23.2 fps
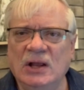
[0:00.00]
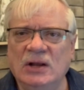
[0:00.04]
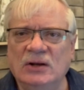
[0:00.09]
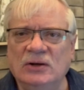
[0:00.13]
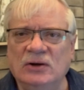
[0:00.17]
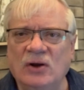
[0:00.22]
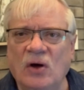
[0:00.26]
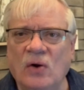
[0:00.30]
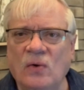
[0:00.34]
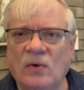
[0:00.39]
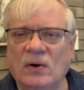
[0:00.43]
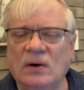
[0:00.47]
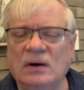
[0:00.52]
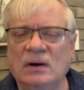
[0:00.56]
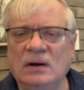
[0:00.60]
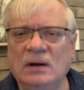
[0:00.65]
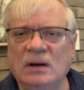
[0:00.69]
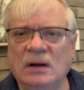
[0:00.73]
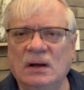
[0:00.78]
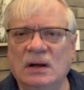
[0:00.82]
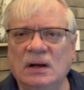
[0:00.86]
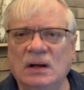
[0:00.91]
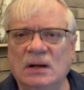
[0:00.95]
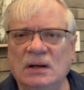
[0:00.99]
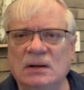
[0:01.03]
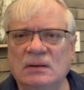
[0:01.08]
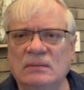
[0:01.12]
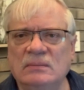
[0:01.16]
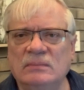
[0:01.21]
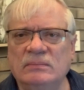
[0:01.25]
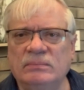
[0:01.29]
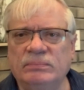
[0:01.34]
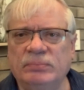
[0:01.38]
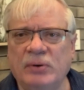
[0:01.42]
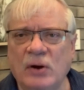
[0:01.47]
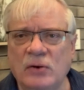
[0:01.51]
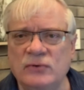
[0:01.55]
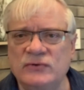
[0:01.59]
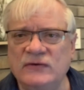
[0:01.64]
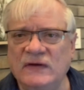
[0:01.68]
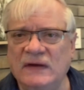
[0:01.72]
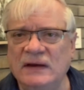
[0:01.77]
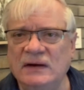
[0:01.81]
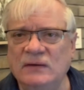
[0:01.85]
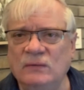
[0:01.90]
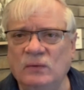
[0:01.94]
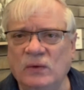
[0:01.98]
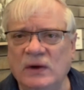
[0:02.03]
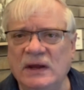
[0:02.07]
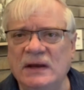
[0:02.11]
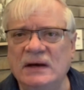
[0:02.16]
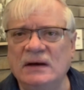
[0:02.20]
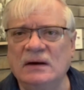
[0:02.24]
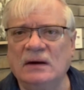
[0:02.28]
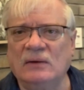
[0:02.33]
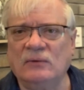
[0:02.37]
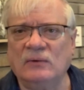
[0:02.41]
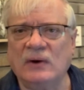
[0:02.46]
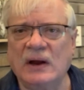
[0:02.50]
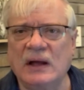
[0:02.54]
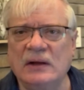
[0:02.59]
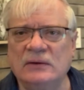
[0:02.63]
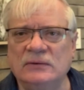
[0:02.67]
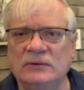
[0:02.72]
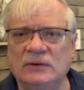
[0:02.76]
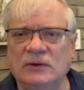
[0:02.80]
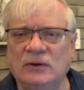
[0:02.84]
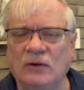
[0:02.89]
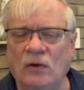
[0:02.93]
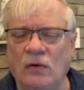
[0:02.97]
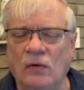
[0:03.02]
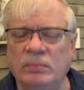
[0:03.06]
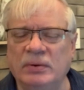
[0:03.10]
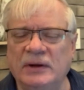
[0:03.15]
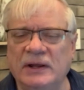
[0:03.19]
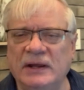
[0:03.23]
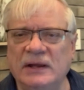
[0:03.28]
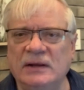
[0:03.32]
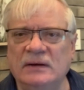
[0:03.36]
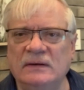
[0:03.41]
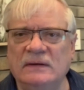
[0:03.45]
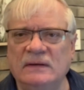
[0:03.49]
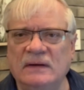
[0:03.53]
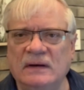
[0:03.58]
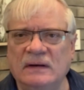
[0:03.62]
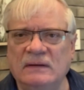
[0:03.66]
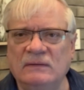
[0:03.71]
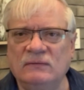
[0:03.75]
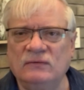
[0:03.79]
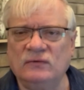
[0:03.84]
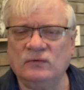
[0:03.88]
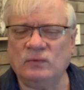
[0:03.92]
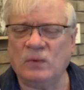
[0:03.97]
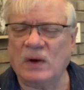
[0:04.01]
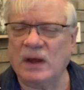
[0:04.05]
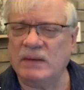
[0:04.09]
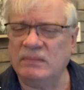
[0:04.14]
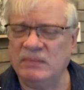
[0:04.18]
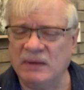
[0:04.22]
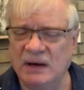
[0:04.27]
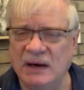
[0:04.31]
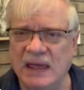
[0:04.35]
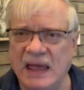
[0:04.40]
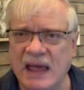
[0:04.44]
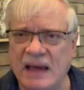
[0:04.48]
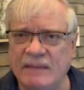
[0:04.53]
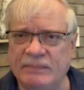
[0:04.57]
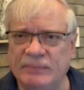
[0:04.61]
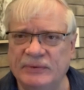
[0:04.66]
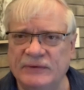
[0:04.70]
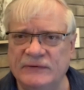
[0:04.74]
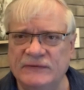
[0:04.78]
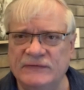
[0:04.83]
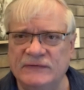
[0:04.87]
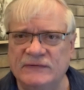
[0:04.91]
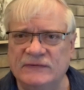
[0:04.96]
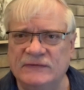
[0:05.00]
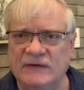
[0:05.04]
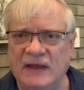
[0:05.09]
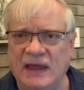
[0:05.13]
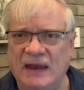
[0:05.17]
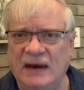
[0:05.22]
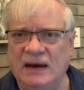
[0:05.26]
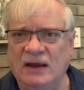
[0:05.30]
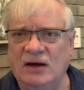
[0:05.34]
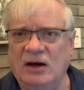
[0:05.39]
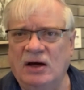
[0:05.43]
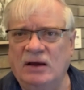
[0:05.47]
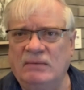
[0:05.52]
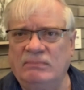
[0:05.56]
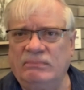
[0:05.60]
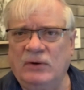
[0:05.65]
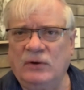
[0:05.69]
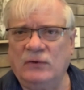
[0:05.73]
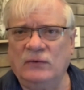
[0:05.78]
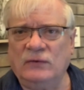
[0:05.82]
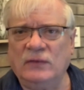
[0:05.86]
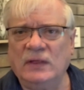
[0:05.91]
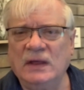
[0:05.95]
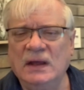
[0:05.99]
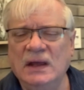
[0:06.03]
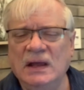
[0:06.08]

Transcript: lower protein wheat around globally, and that's why Minneapolis is gaining on both